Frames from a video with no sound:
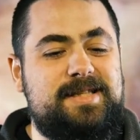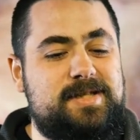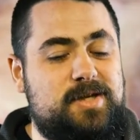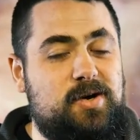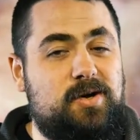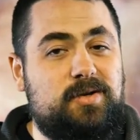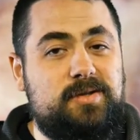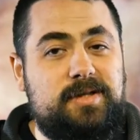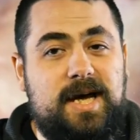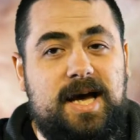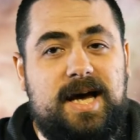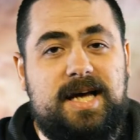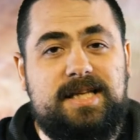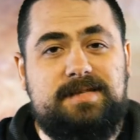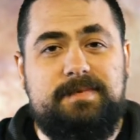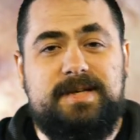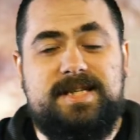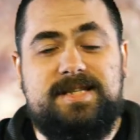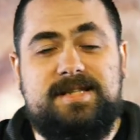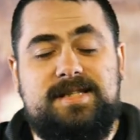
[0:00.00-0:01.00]
called
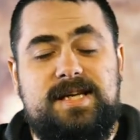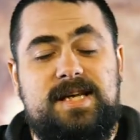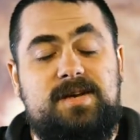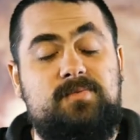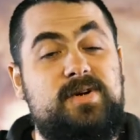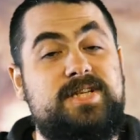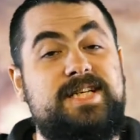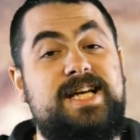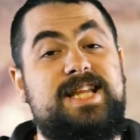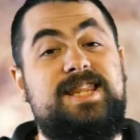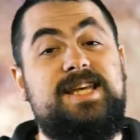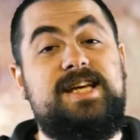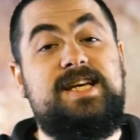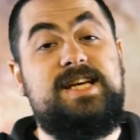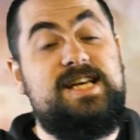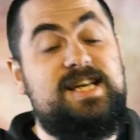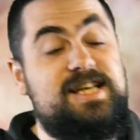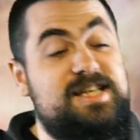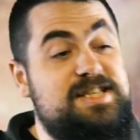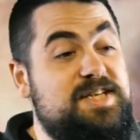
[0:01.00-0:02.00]
Cosmic Sin, which I think
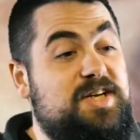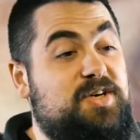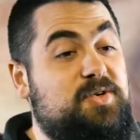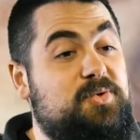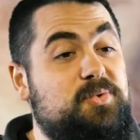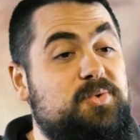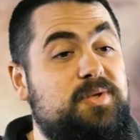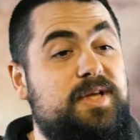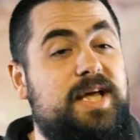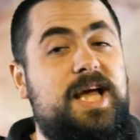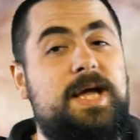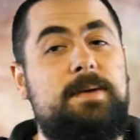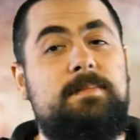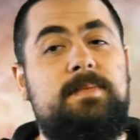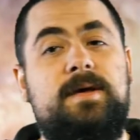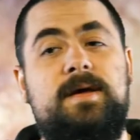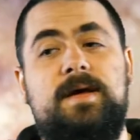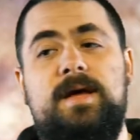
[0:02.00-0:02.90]
is a cool name.